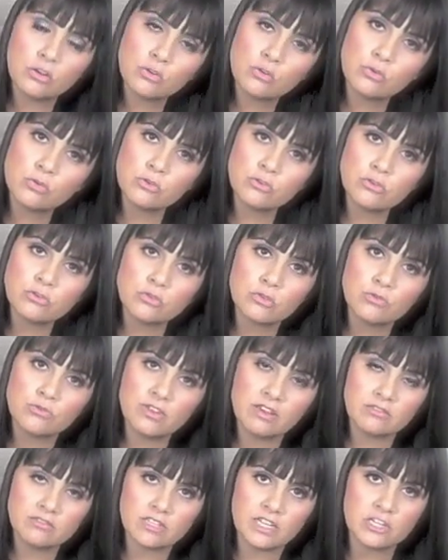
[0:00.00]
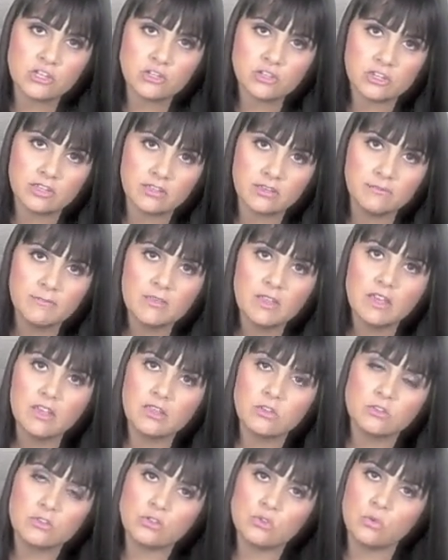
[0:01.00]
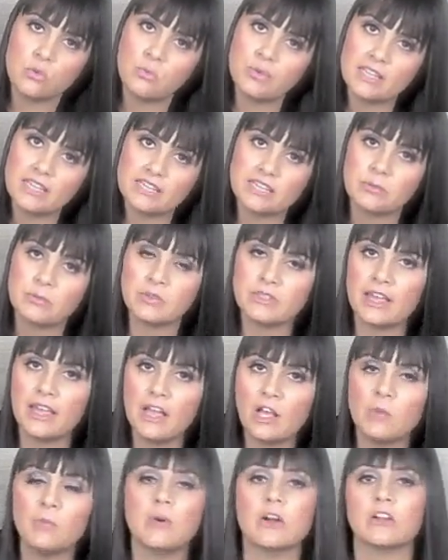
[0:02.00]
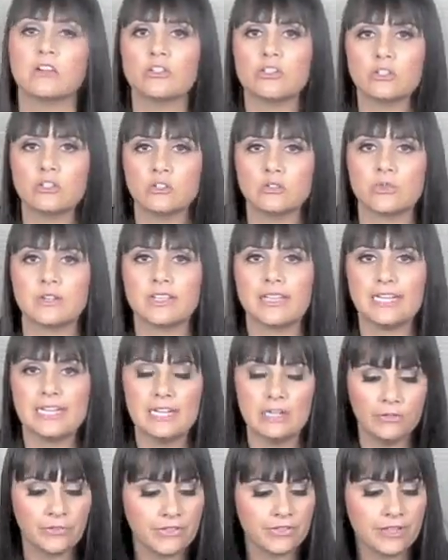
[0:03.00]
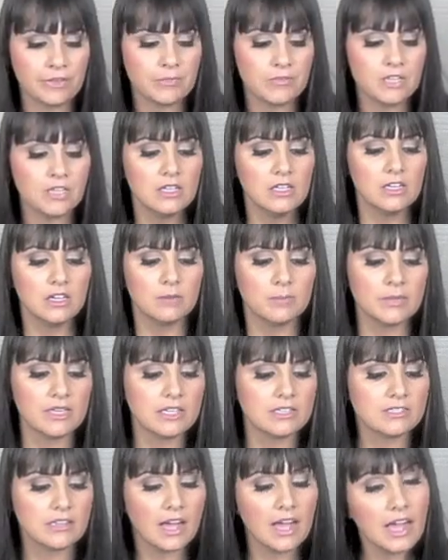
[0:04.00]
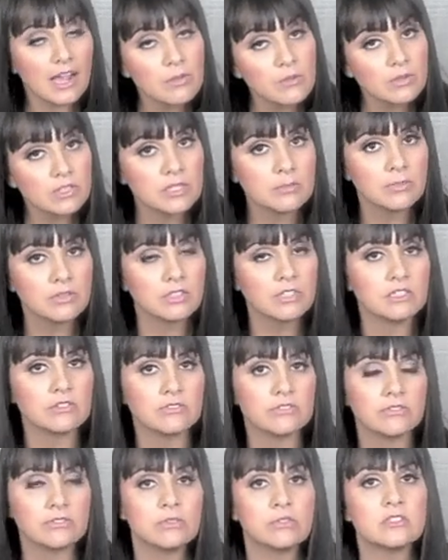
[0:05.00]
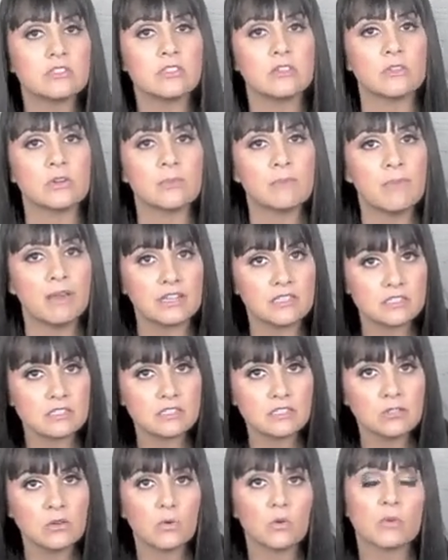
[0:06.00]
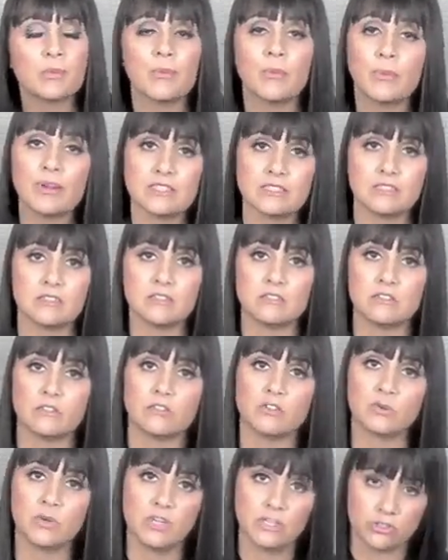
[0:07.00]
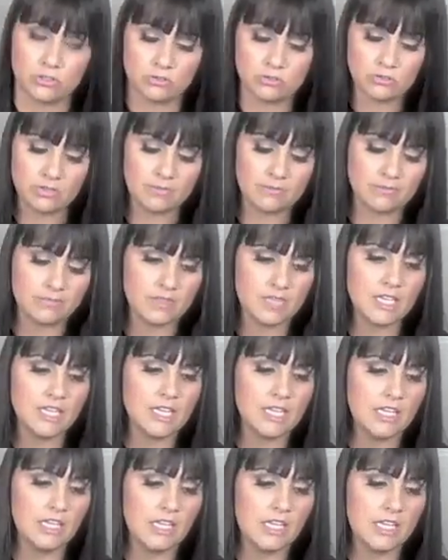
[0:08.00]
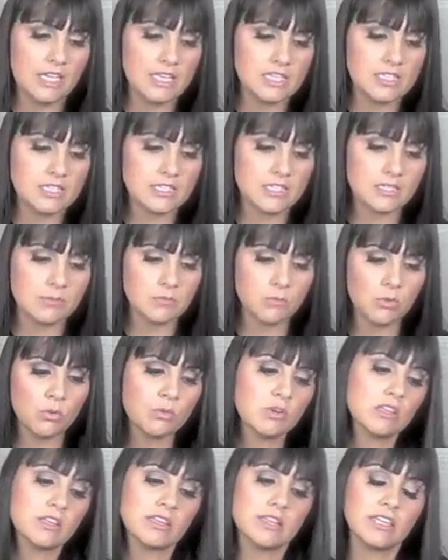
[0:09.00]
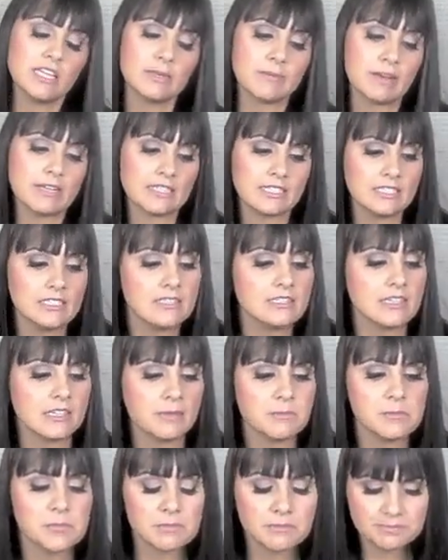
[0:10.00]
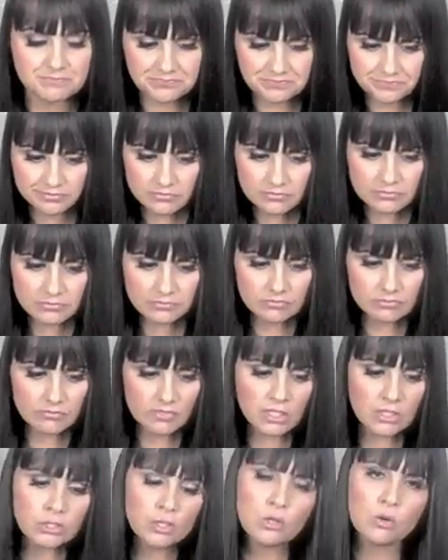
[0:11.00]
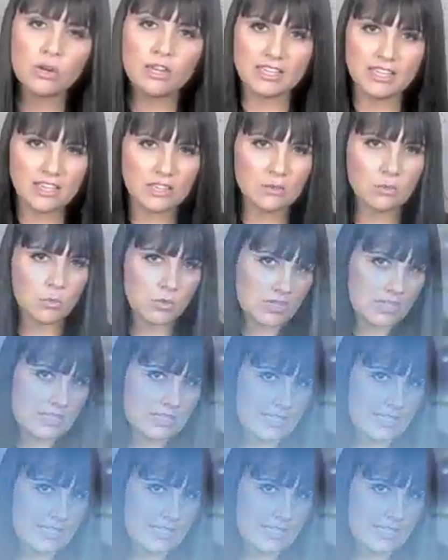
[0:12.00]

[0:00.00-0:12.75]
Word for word: a crucial foundation to being able to help our children get healthy. Because I really believe food is either medicine or poison to our children. And um, when we're linking about enzymes, you know, again, what